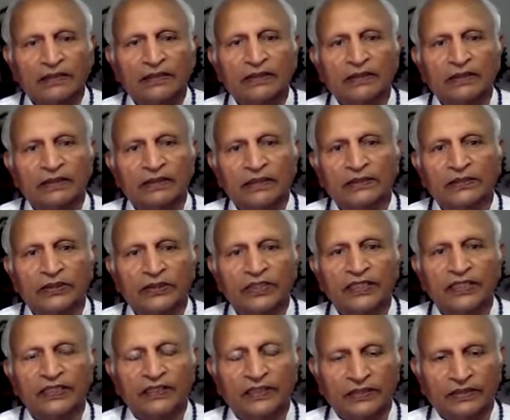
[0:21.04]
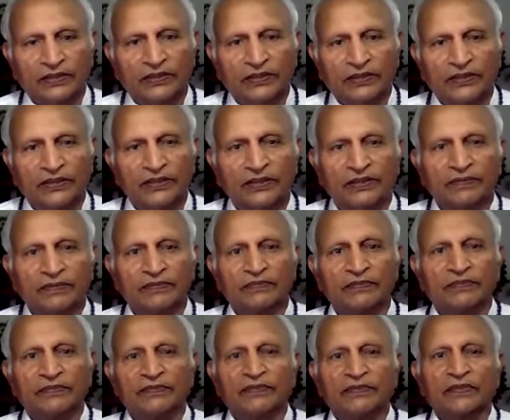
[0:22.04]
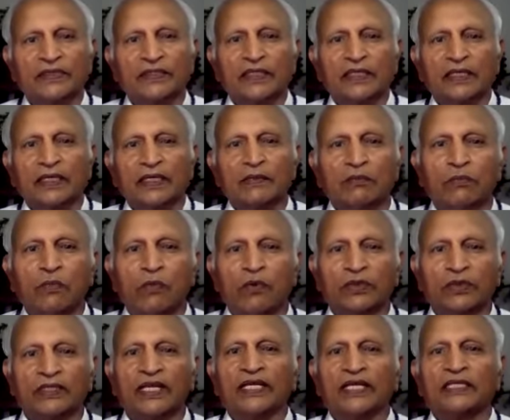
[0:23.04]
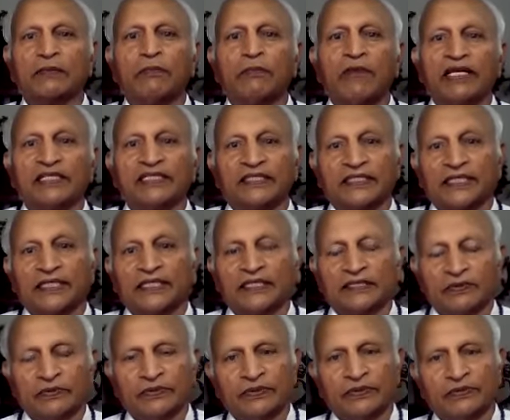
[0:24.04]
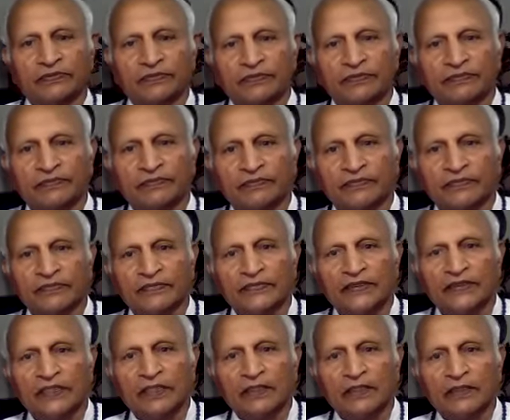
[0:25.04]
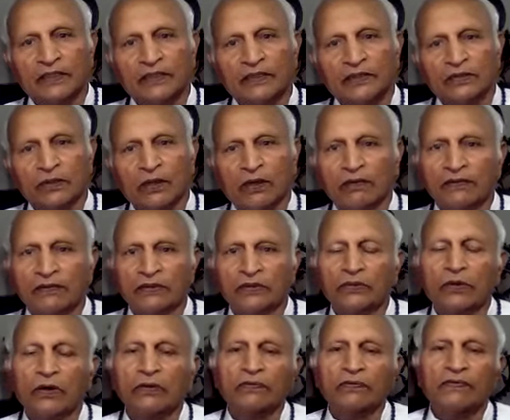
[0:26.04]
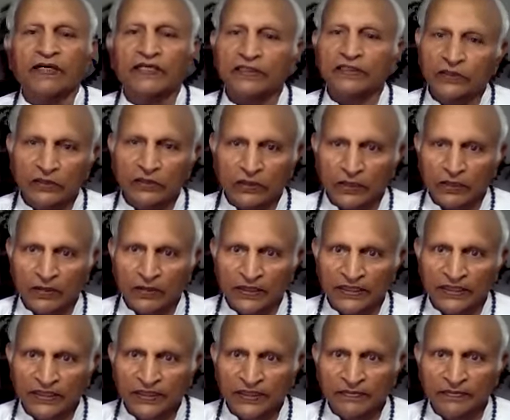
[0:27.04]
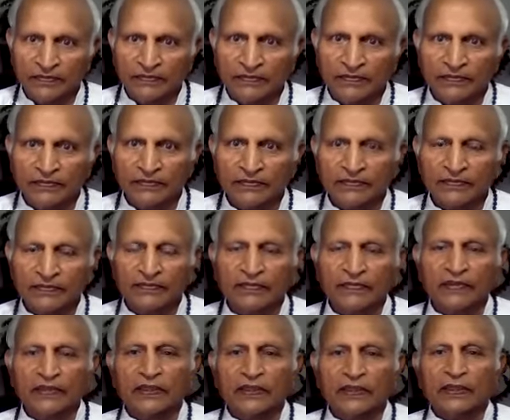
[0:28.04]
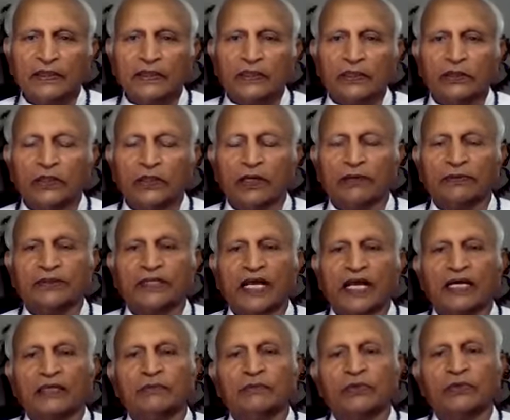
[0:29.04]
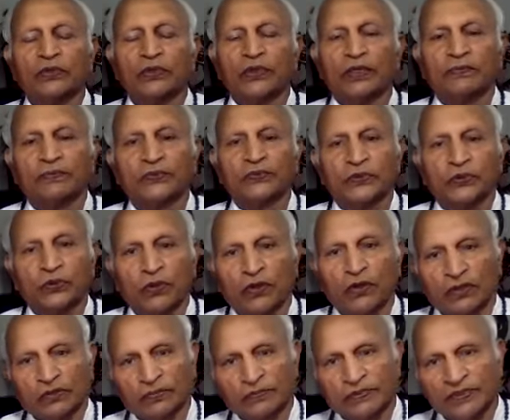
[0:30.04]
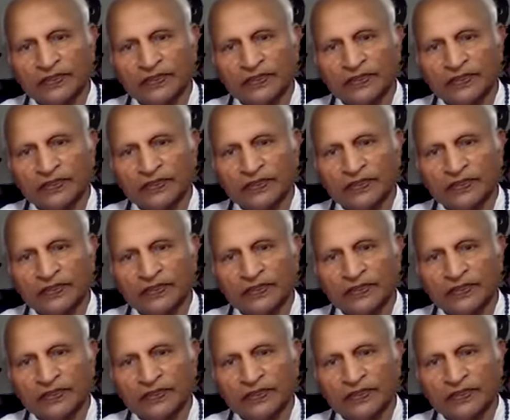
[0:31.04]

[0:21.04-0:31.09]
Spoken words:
this series more like meditative. So I will talk very slowly. You have time to absorb.